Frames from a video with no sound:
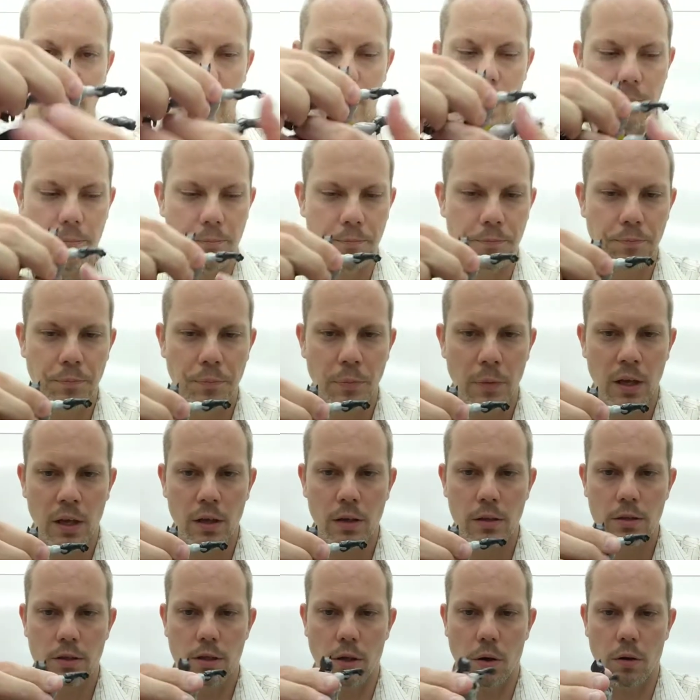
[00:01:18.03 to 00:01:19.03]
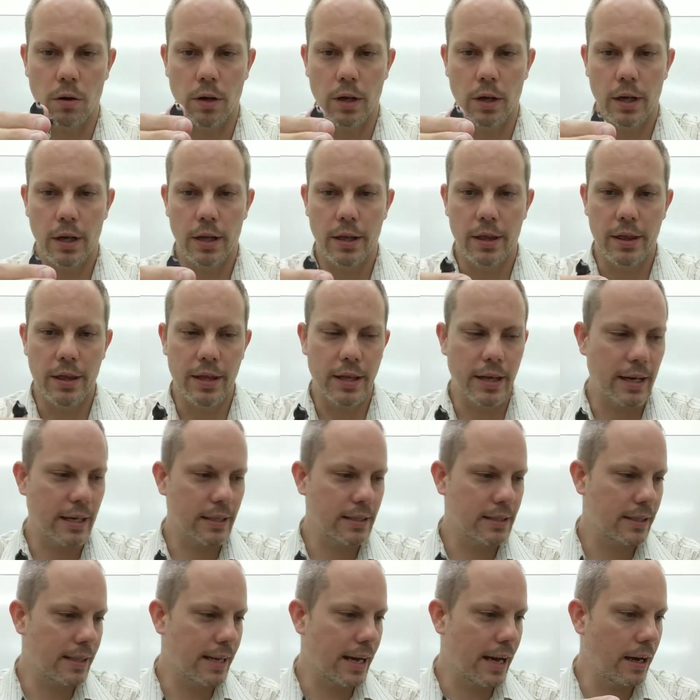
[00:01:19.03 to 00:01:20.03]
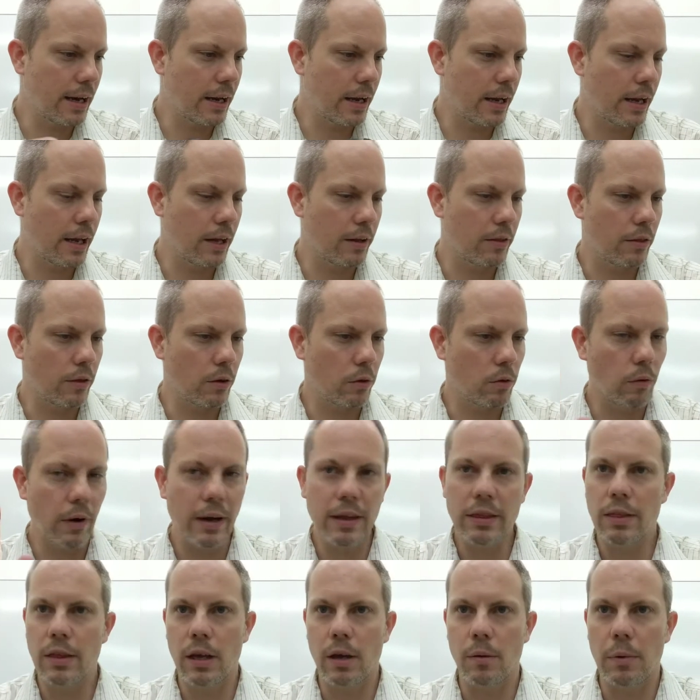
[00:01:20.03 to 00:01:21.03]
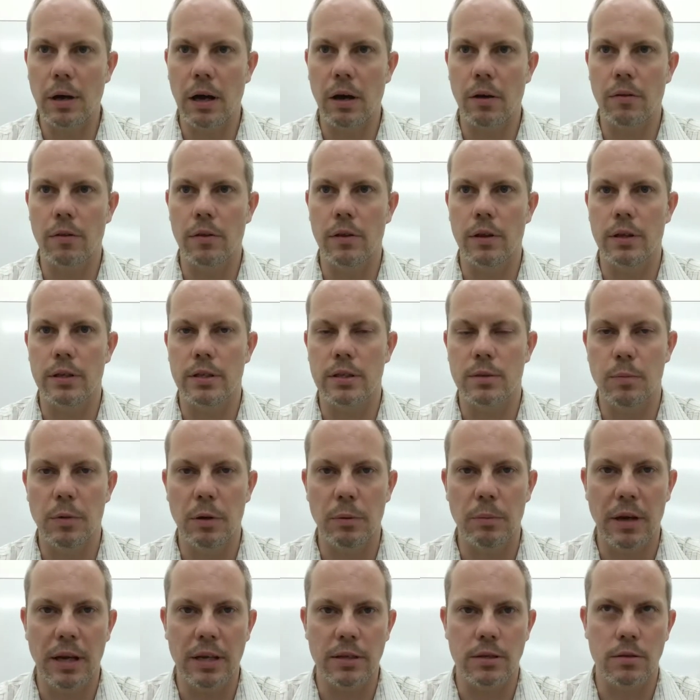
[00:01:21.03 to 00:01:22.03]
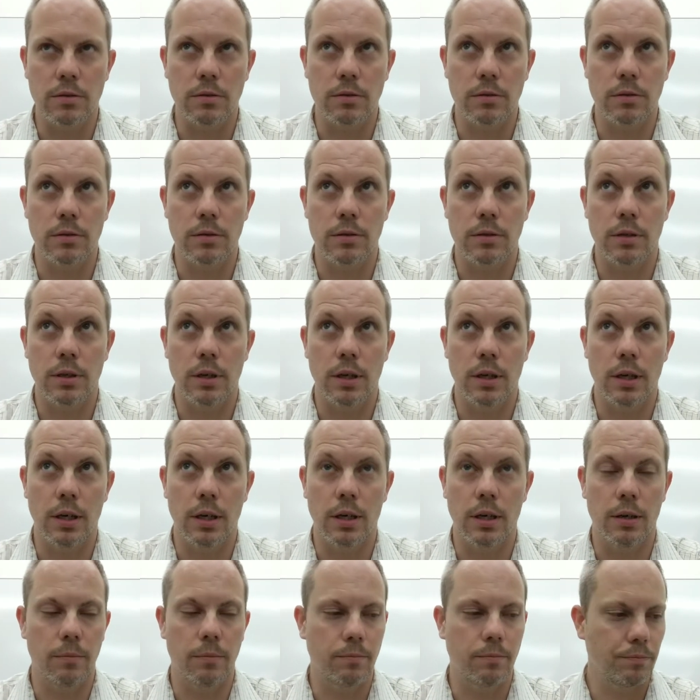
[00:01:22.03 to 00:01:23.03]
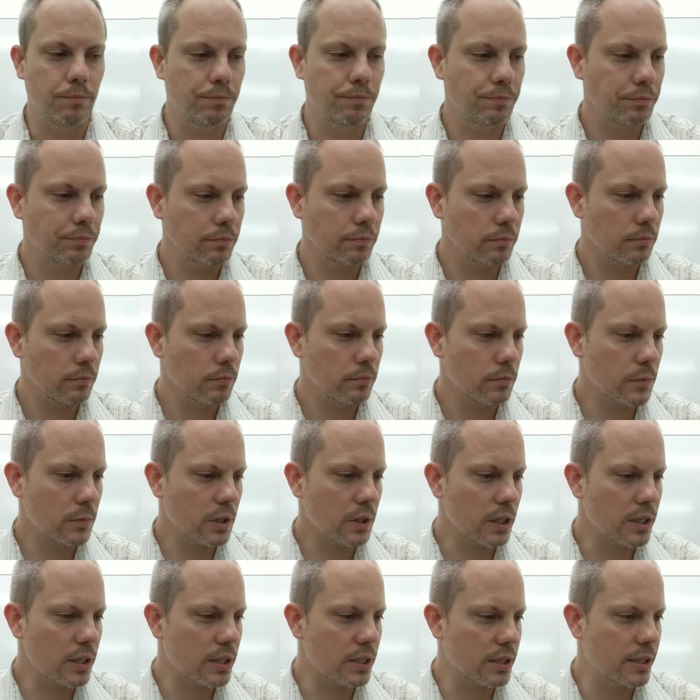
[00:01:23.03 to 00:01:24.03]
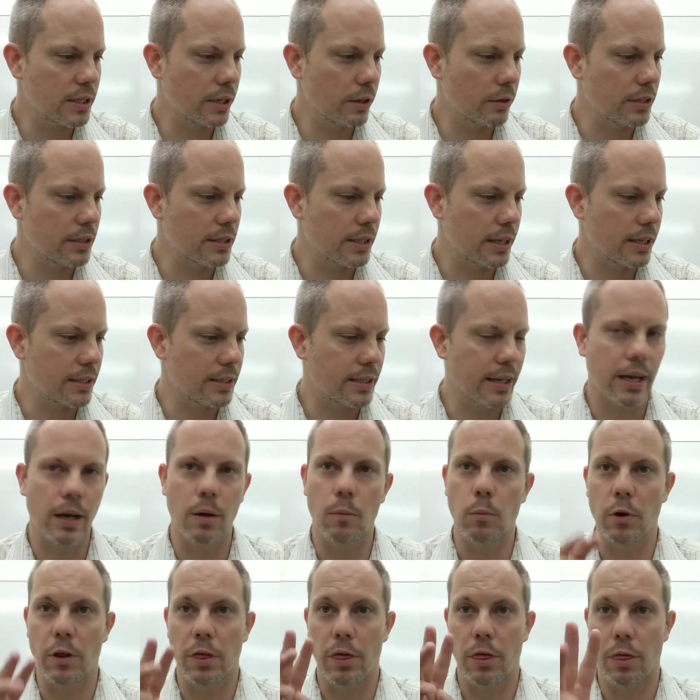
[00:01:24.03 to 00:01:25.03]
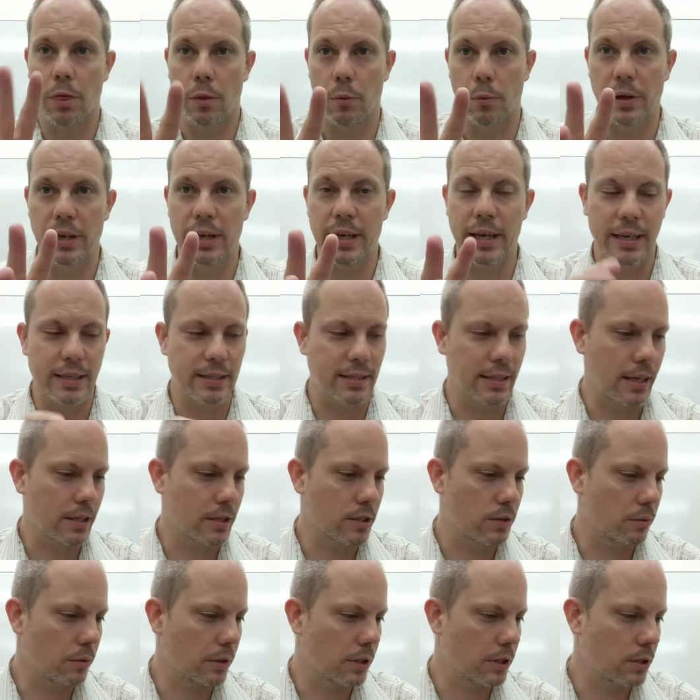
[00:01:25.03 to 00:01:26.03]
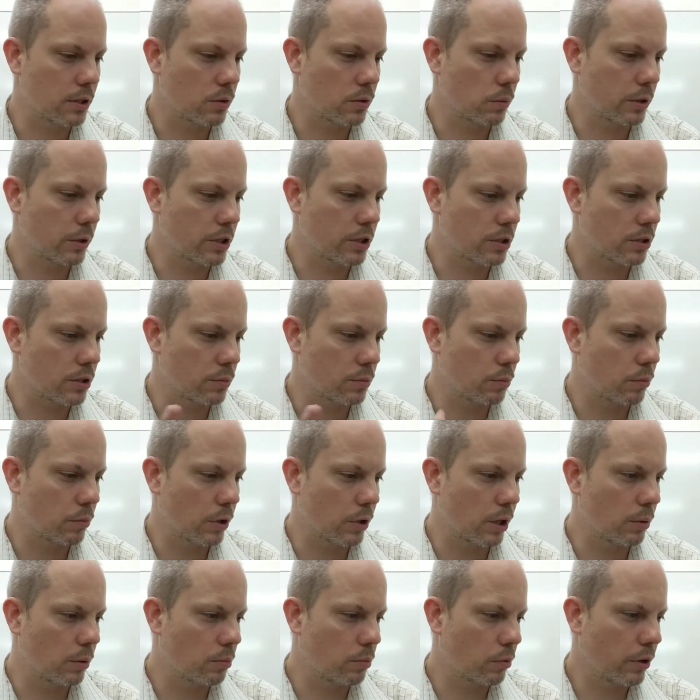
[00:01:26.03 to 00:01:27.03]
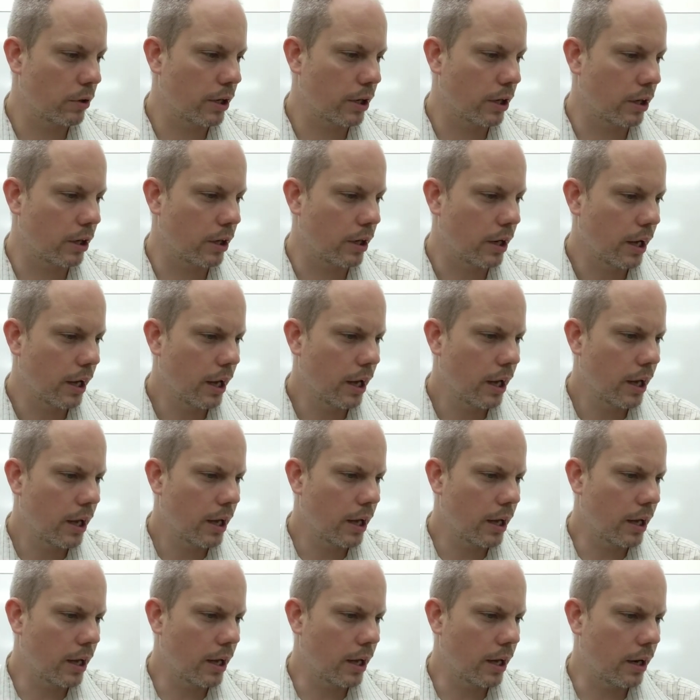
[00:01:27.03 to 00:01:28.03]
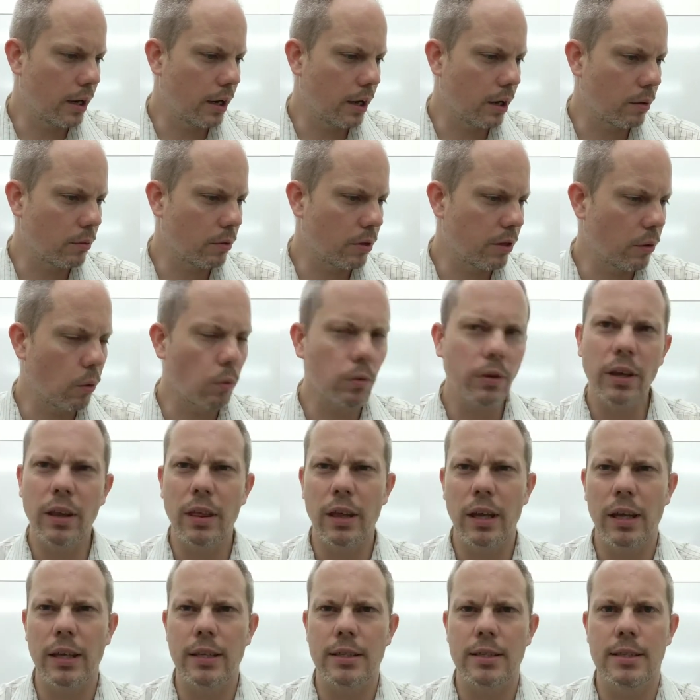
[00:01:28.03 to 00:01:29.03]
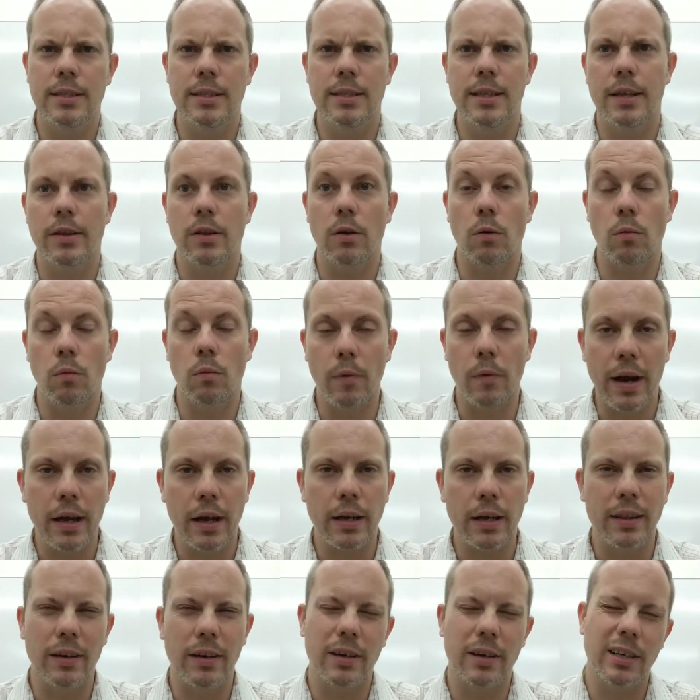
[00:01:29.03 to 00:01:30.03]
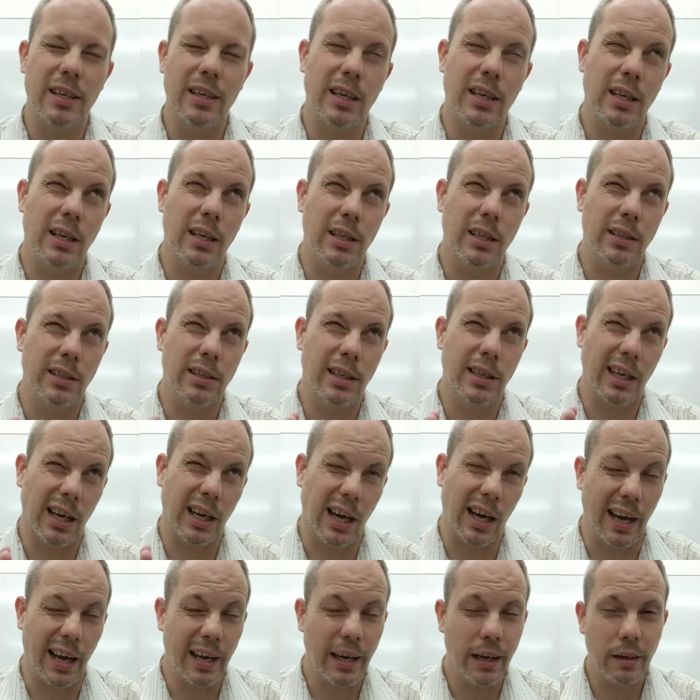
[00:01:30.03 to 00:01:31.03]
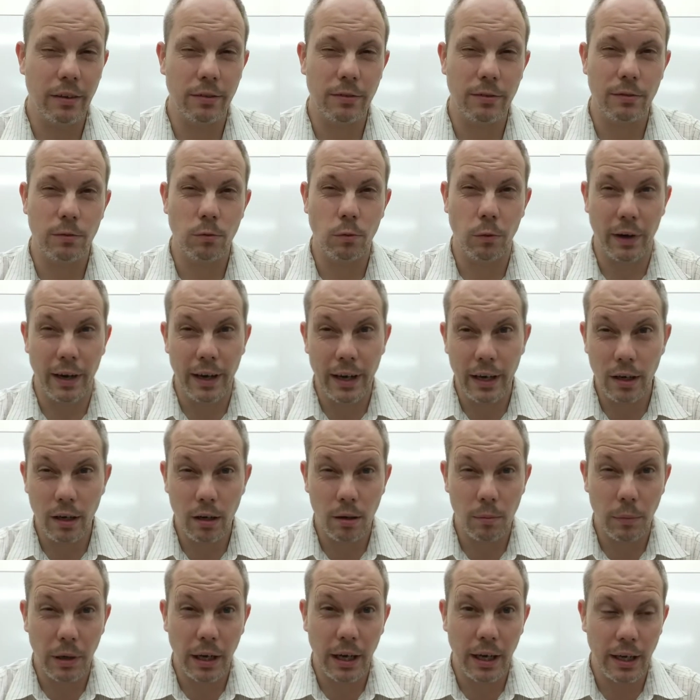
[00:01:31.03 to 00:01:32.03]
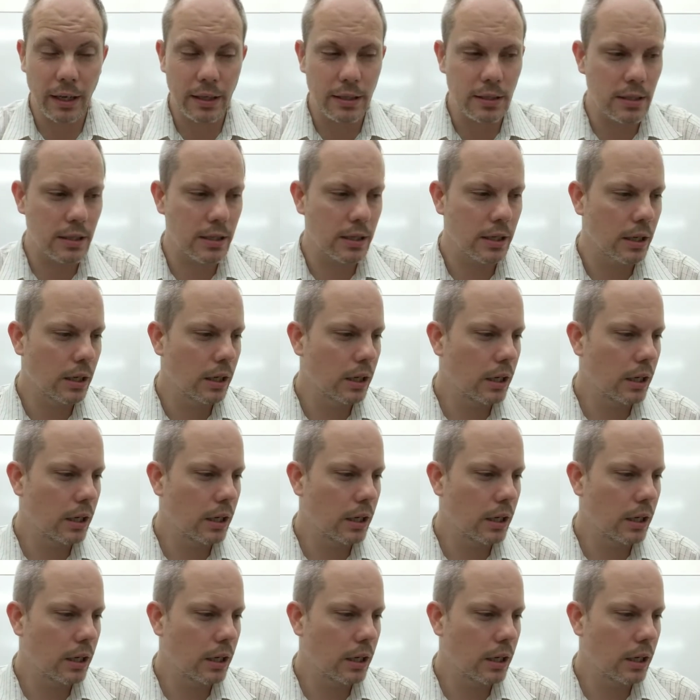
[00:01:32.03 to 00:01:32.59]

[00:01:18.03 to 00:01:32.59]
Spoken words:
Okay, so that's that. And the great thing about the Spinmasters series is they come with 3 accessories, which is pretty good. And the only thing is that they're kind of randomized,